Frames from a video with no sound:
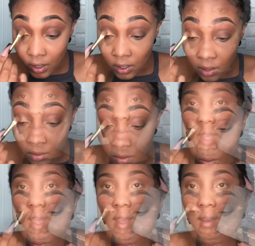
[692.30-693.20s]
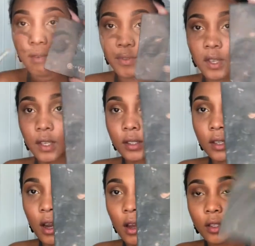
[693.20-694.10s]
now we have this
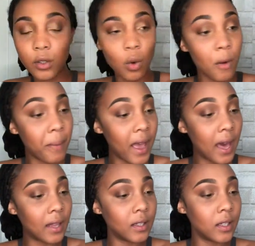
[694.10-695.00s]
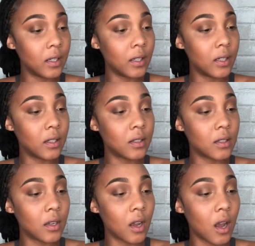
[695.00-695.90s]
contour palette. It's
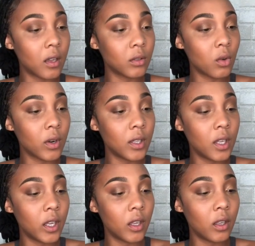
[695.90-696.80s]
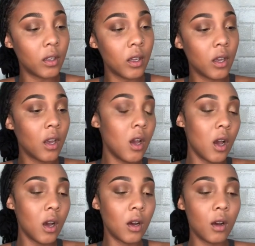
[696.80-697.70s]
the contour kit
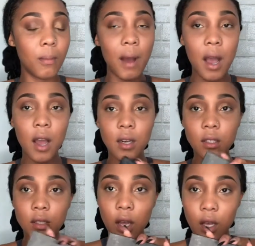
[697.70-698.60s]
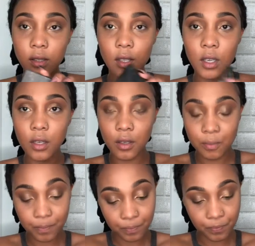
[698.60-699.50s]
by Anastasia.
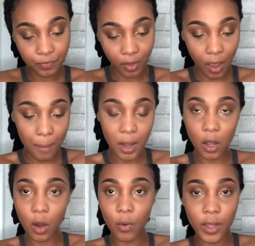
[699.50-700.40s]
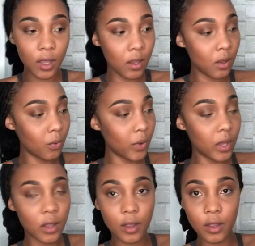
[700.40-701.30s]
I'm gonna go in
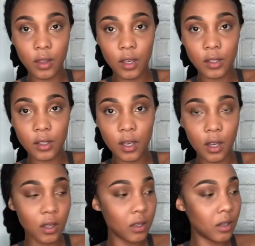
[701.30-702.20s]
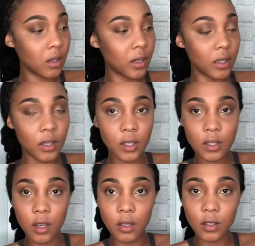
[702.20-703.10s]
with this color and this
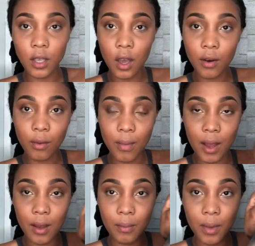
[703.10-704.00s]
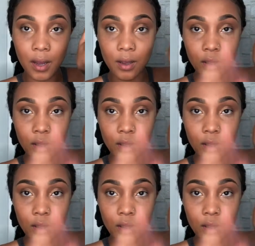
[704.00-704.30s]
color. Y'all don't mind my